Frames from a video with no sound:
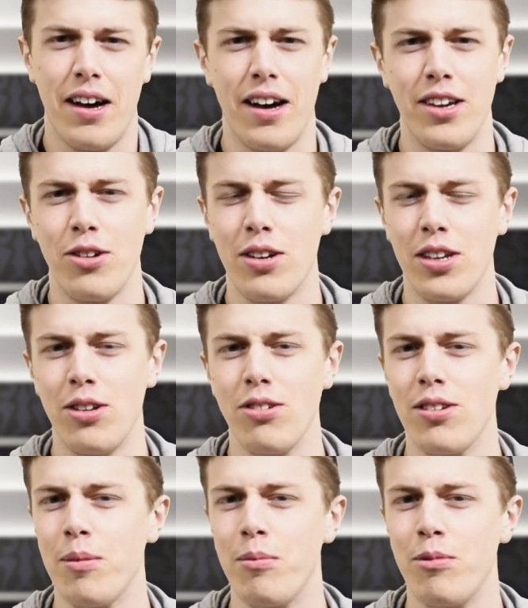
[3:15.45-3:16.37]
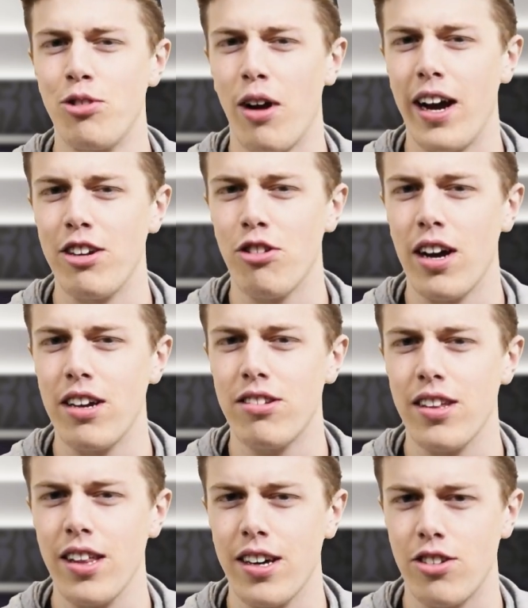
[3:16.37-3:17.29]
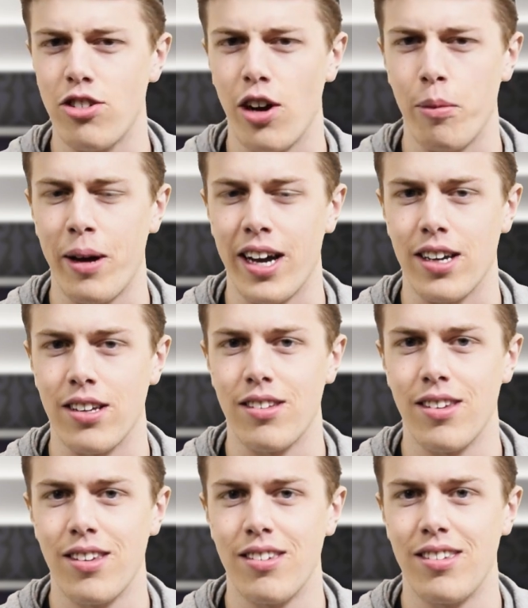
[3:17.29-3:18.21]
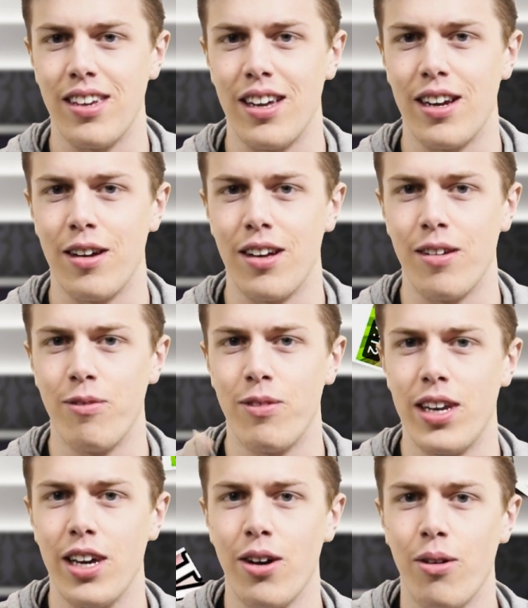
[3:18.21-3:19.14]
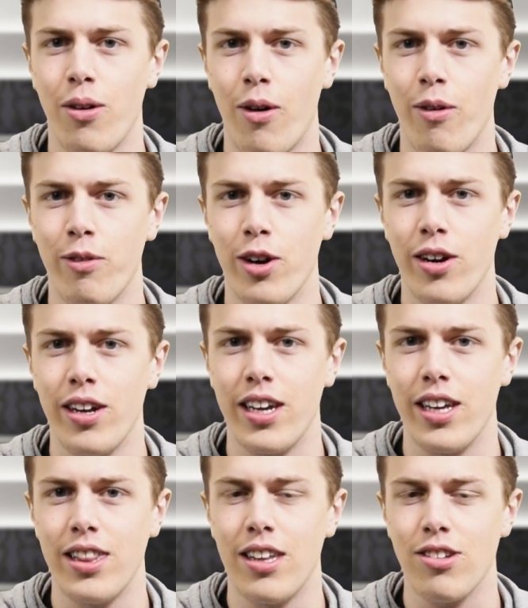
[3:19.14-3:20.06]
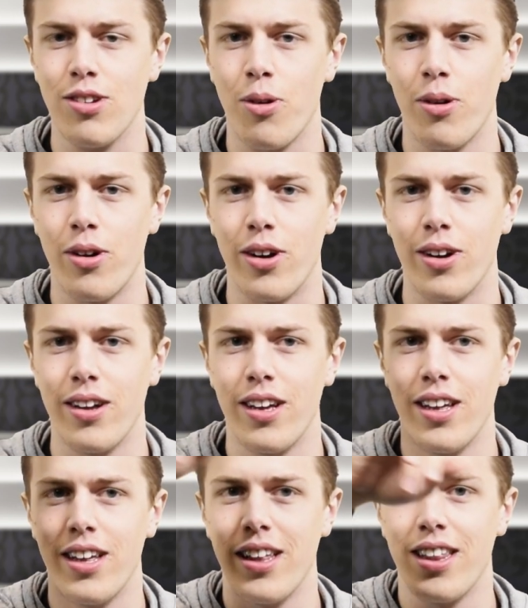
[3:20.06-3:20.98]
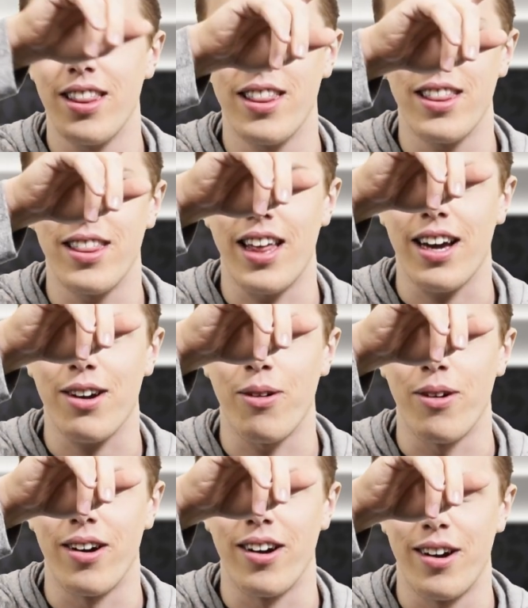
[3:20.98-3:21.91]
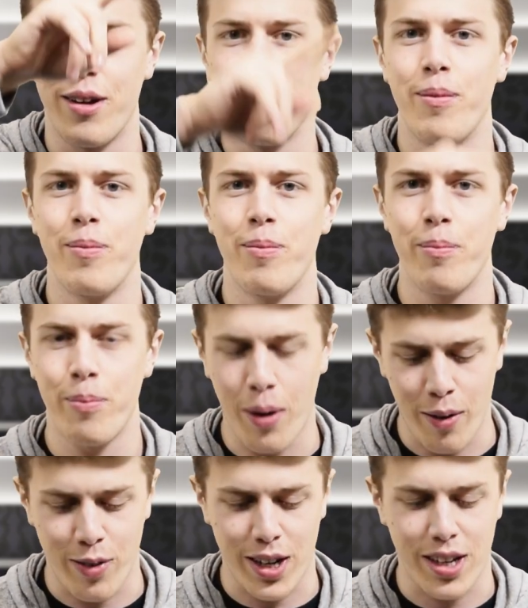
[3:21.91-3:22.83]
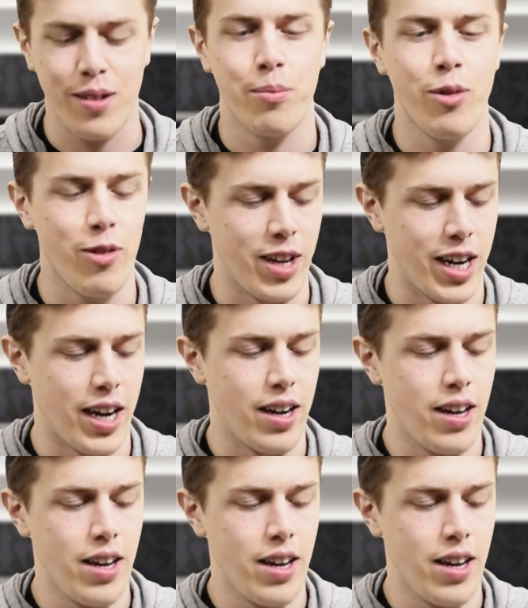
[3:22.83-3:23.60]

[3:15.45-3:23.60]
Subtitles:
you can use some dry and dry silica gel packets. See in a video over in this corner. That corner. Perfect. Moving on.